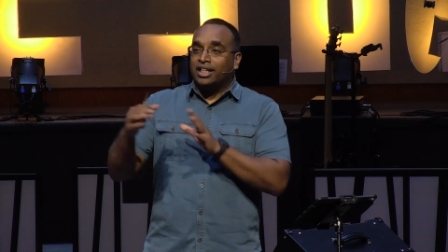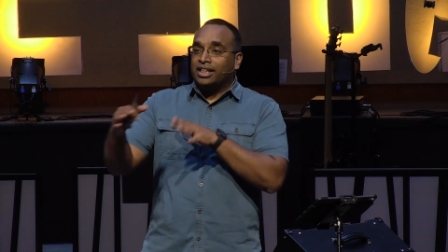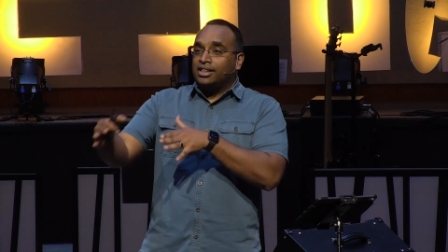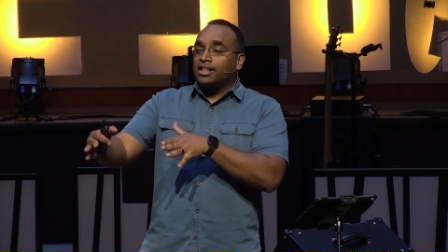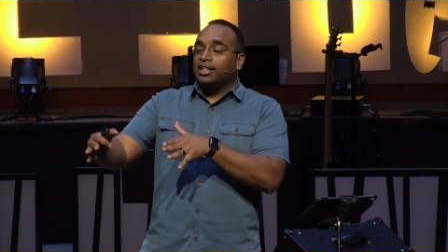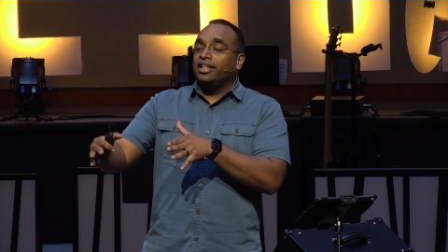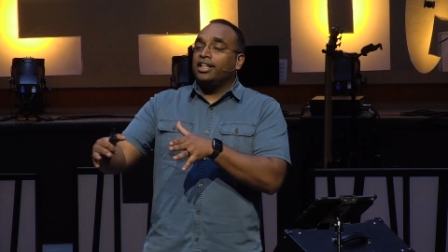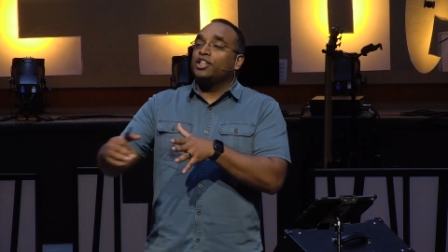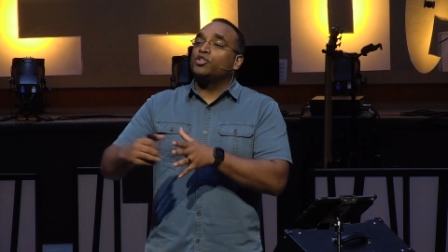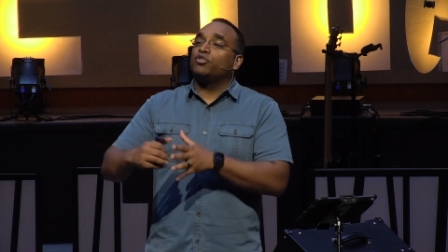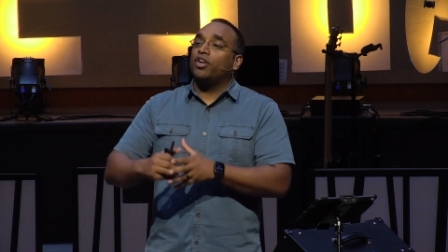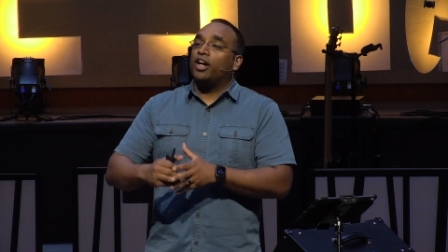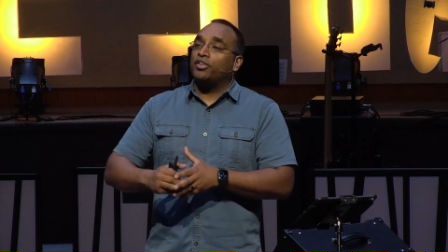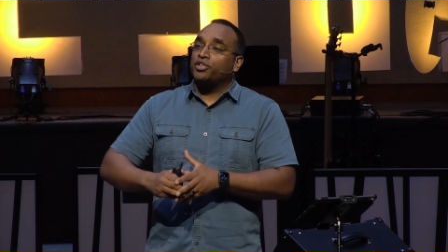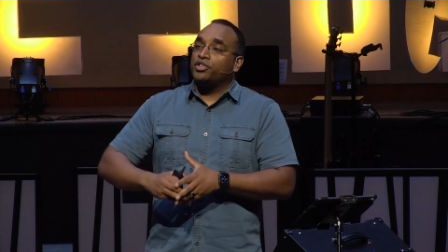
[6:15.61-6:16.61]
Next Sunday is
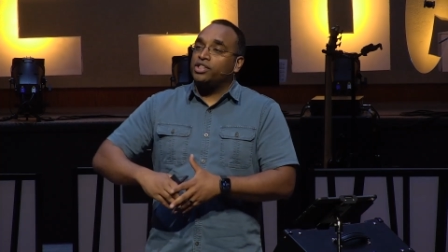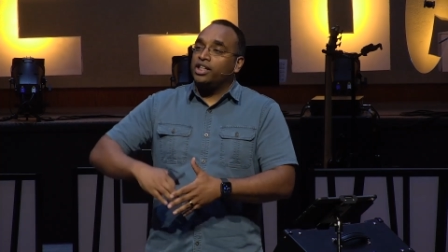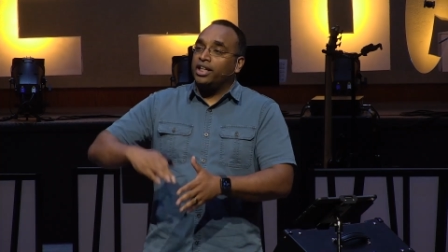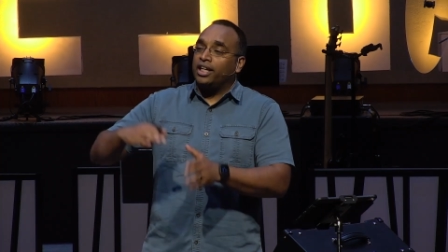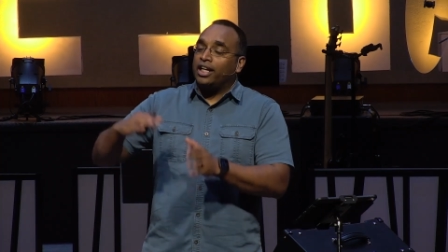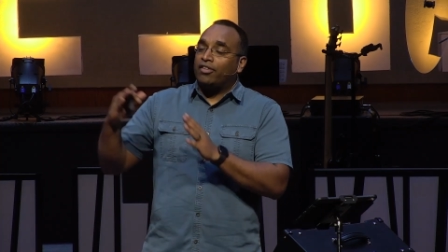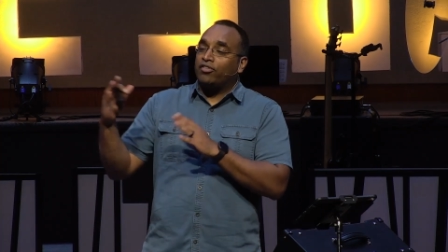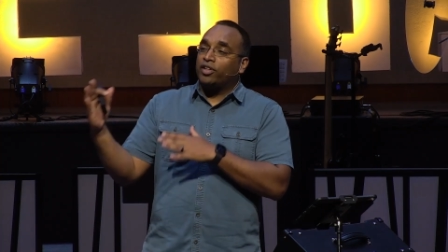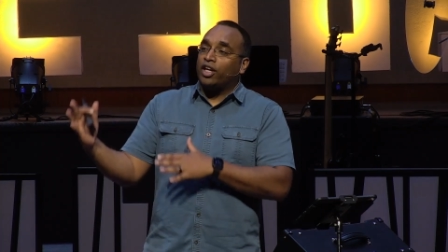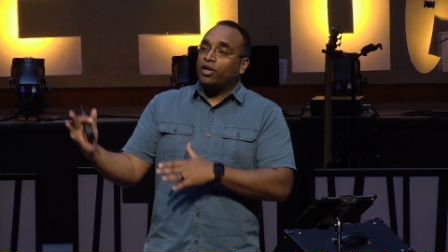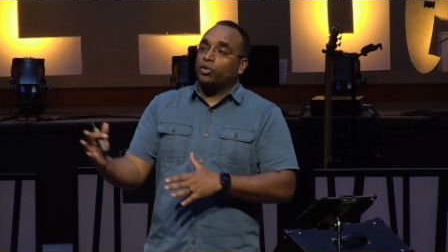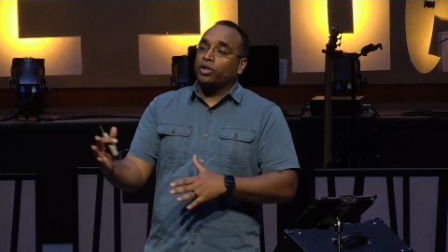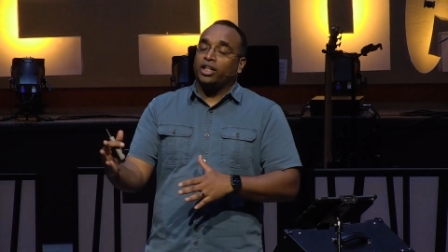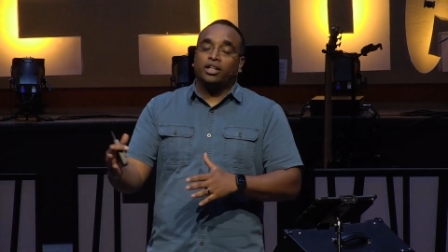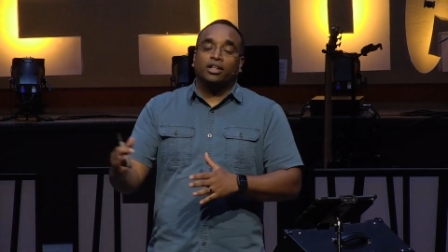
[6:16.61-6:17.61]
Father's Day, and after that,
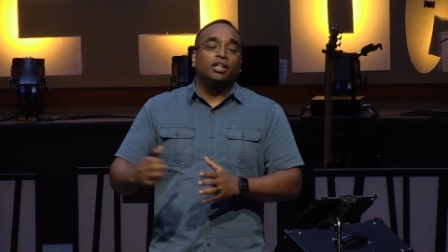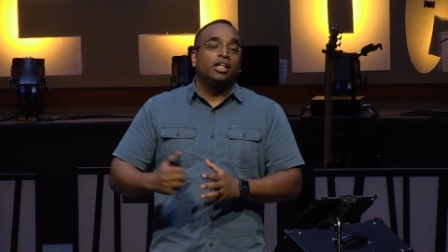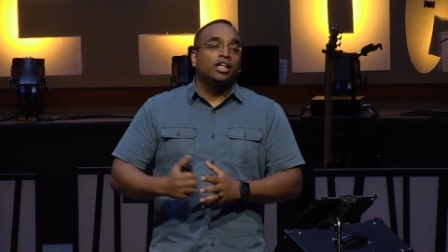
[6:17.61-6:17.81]
we're going to